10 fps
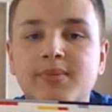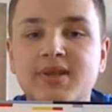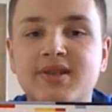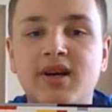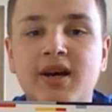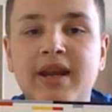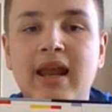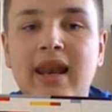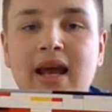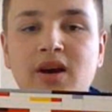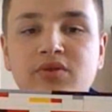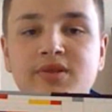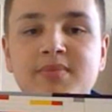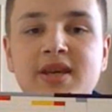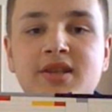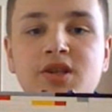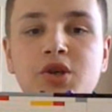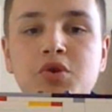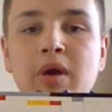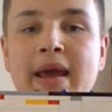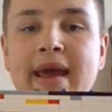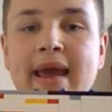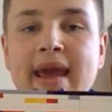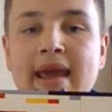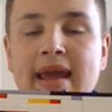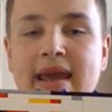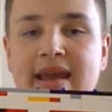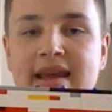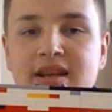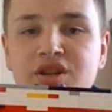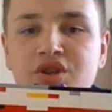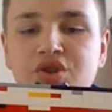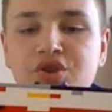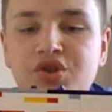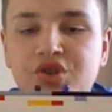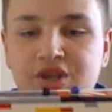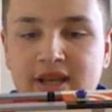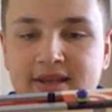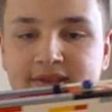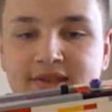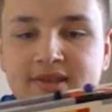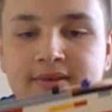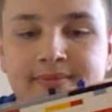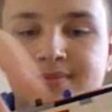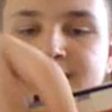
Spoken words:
grip design allows me to hinge this.